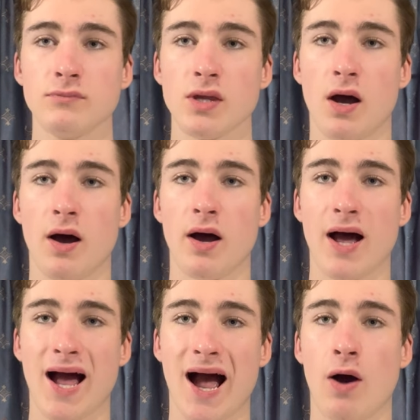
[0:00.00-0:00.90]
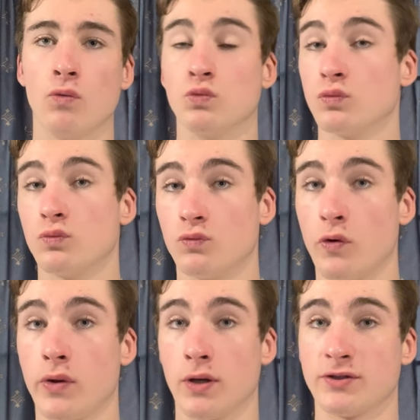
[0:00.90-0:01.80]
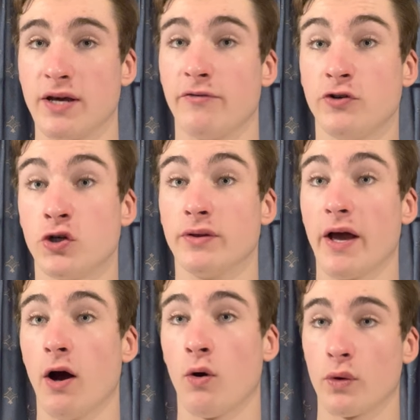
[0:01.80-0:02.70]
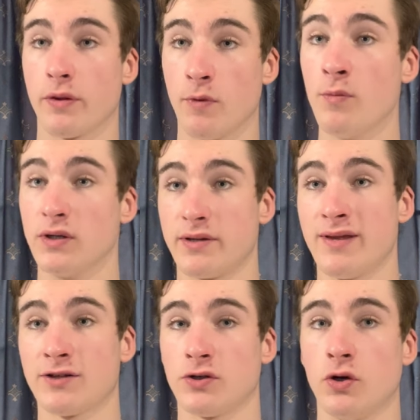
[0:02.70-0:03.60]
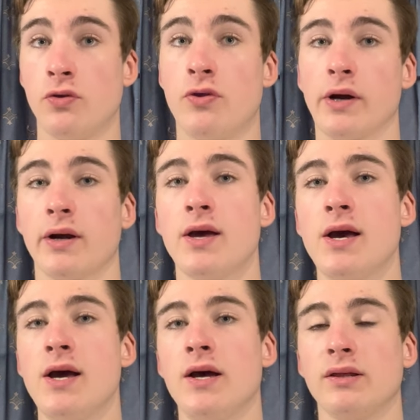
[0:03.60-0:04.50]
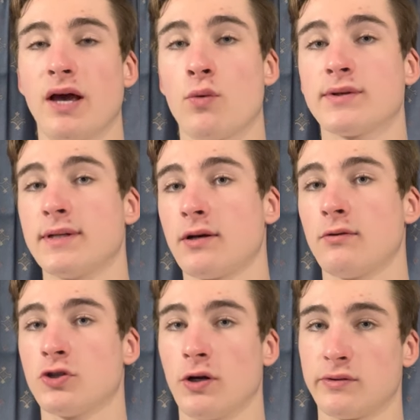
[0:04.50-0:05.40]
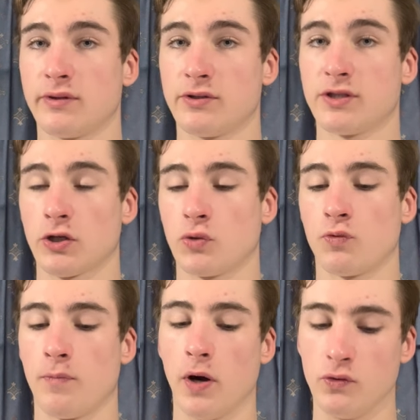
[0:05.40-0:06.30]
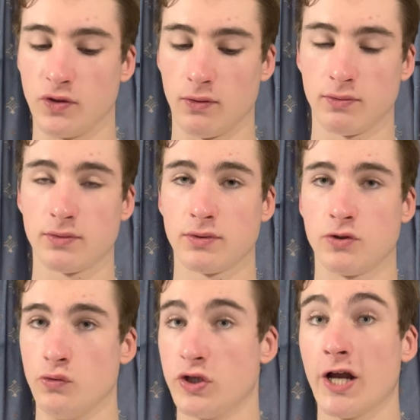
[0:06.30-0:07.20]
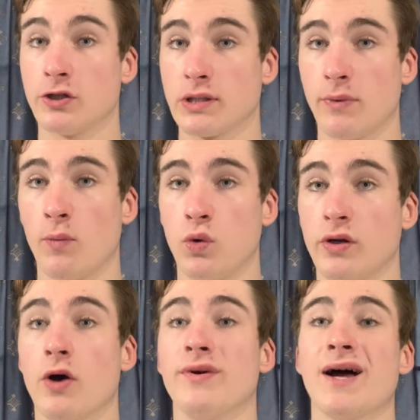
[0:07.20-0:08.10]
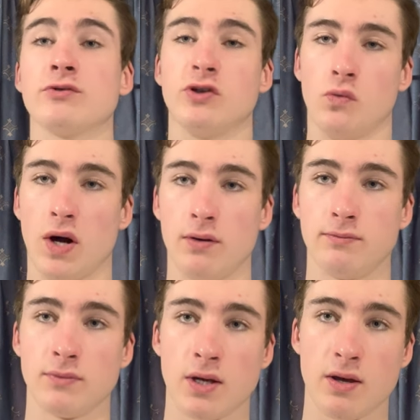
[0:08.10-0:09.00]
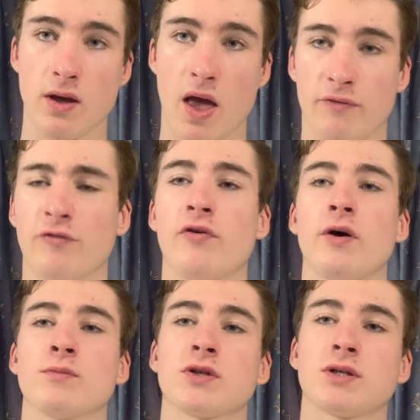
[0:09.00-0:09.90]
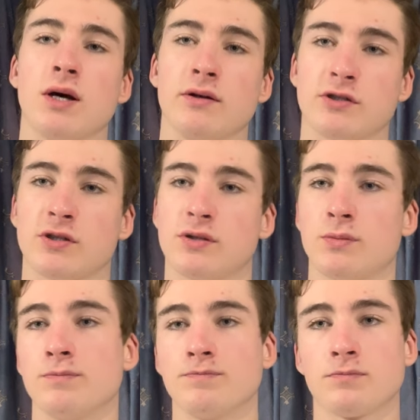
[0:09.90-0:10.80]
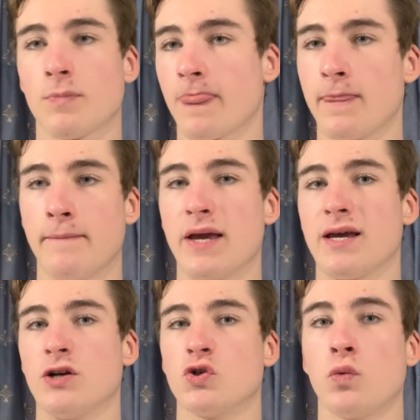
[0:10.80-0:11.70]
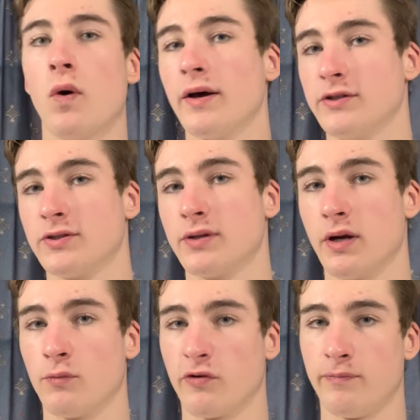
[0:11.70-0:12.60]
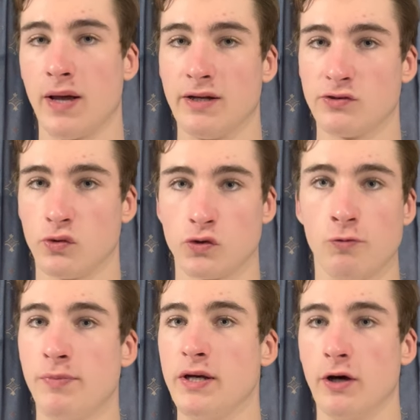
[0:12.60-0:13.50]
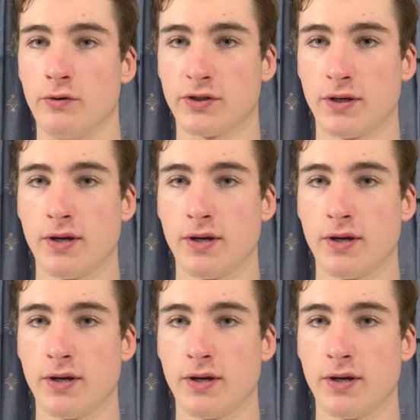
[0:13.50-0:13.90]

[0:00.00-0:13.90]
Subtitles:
how ruthlessly efficient they are at the moment, and that's a good thing, there is little chance that such a proposal to change them up would go down so well. If a firm starts making twice the number of planes or torpedoes,